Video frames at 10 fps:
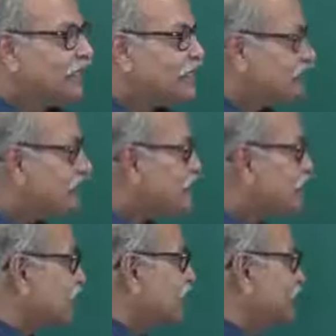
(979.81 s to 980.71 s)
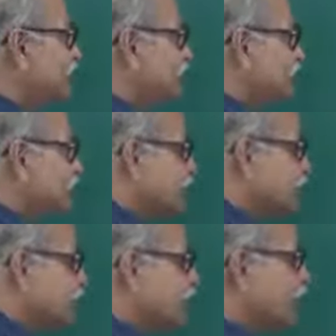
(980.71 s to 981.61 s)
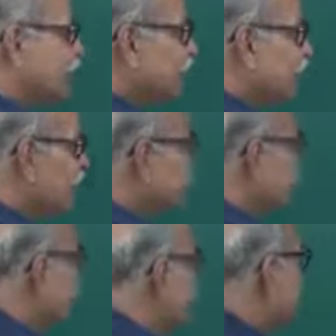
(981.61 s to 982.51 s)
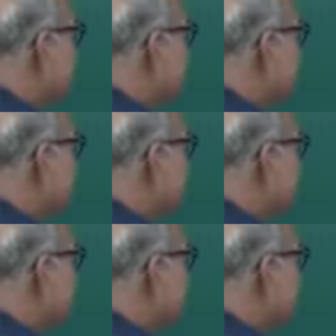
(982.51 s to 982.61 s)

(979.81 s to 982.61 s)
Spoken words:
invent this system, which